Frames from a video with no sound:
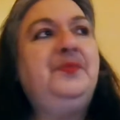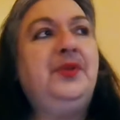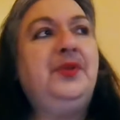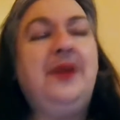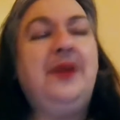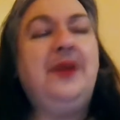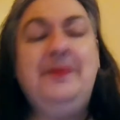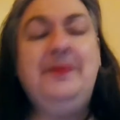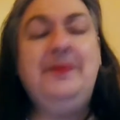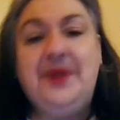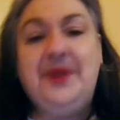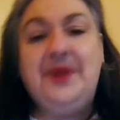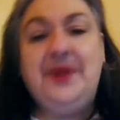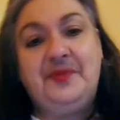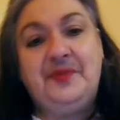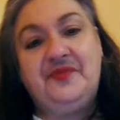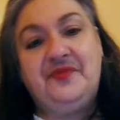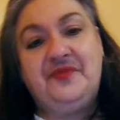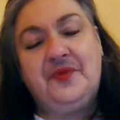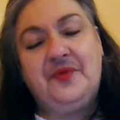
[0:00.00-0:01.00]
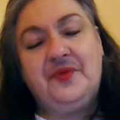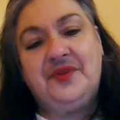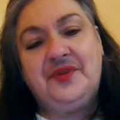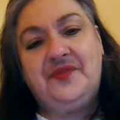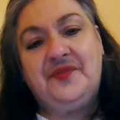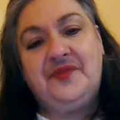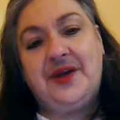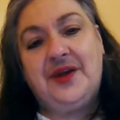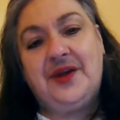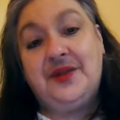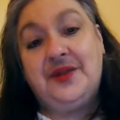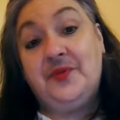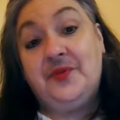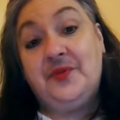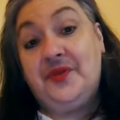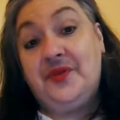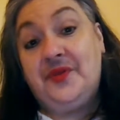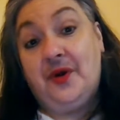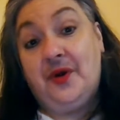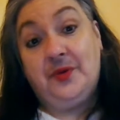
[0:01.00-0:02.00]
Plump it up and fortify
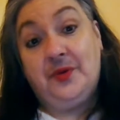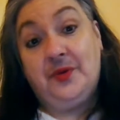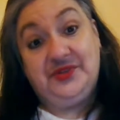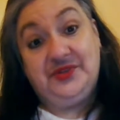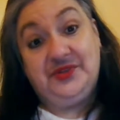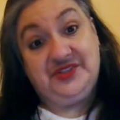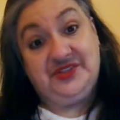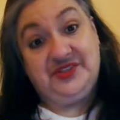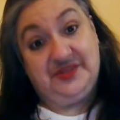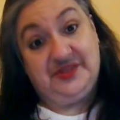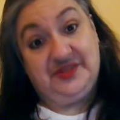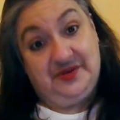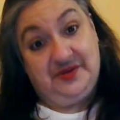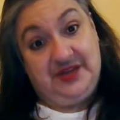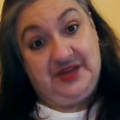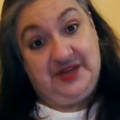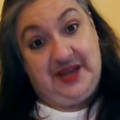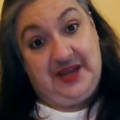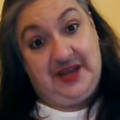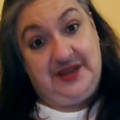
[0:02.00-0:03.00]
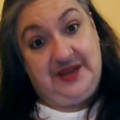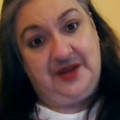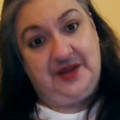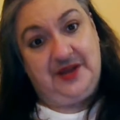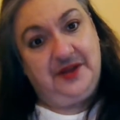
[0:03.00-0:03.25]
it with oats, okay?